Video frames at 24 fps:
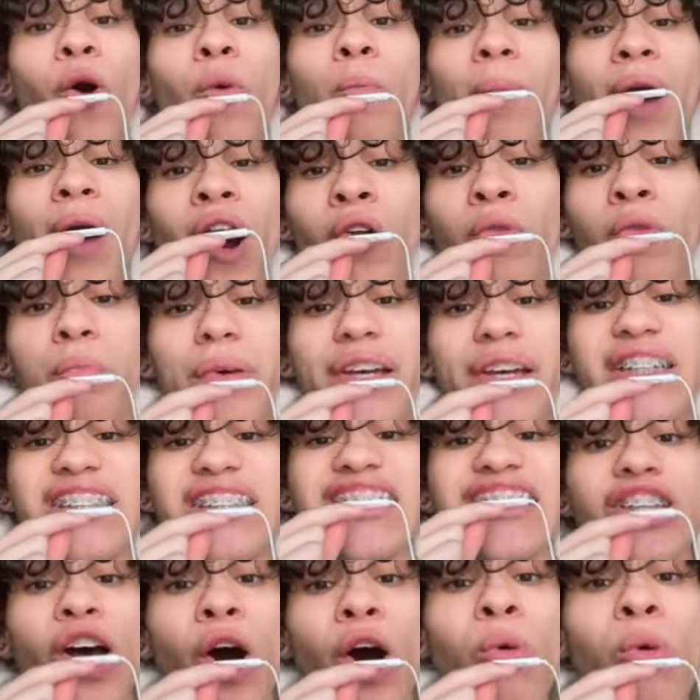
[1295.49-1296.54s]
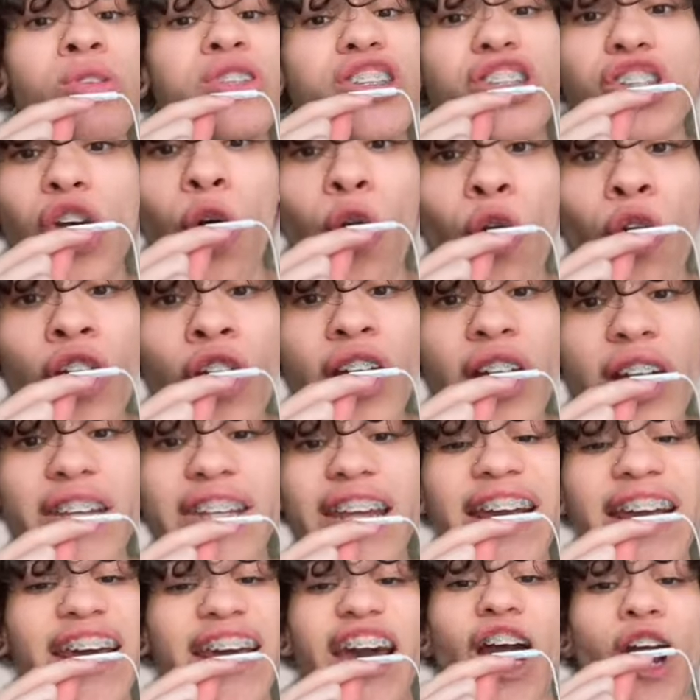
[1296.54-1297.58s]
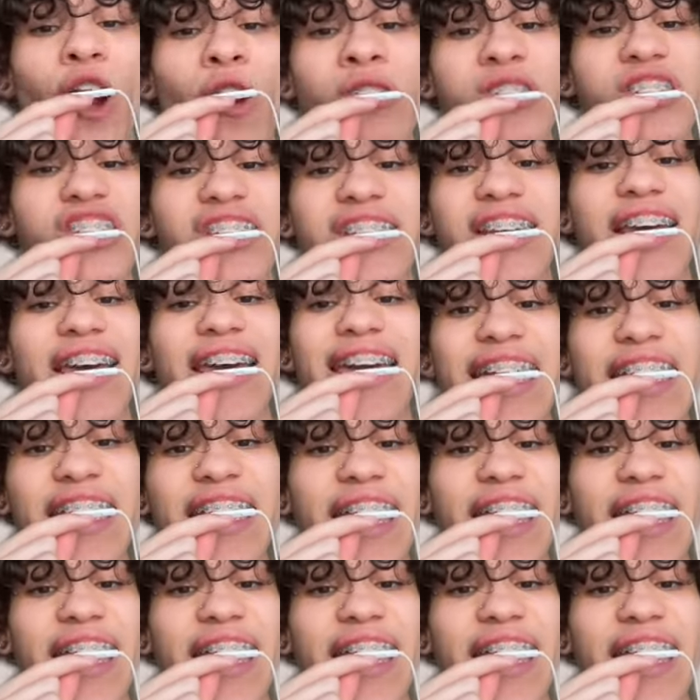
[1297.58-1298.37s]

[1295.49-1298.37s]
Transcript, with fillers: mouth be so sore that it hurts to eat